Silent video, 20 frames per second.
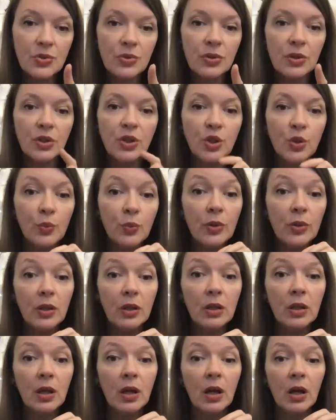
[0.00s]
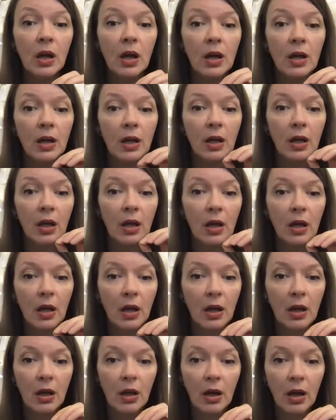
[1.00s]
you will
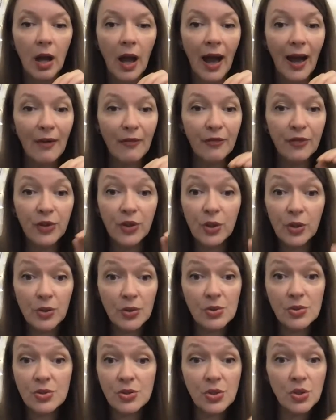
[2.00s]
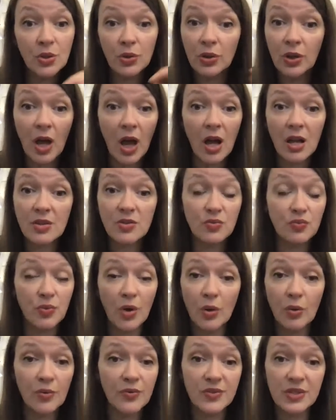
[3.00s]
have used your last
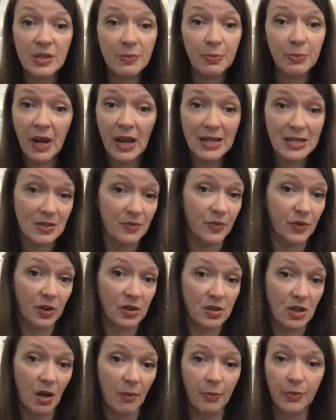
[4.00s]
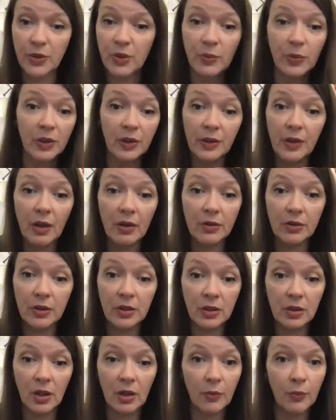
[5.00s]
row of cypress, for example. You will not,
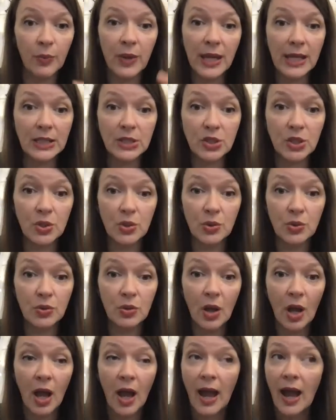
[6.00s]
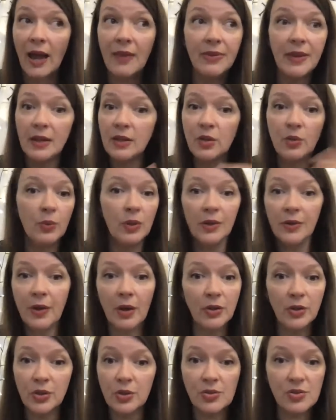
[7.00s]
week 2, and then you will
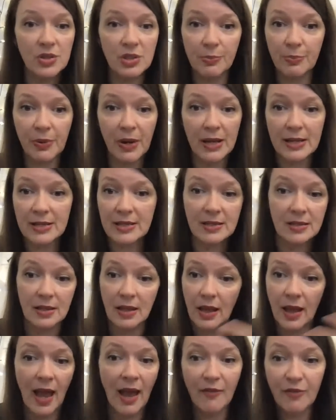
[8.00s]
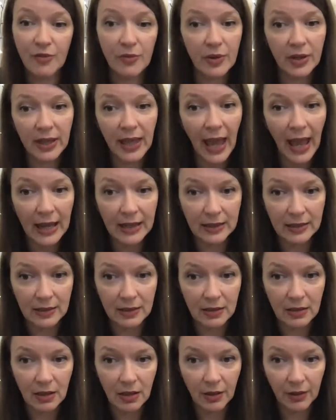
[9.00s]
not use cypress ever again.
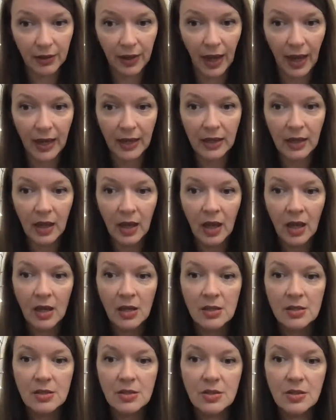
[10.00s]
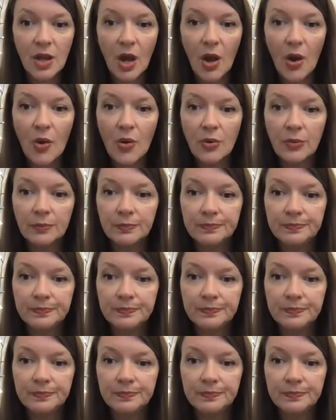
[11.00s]
Okay. So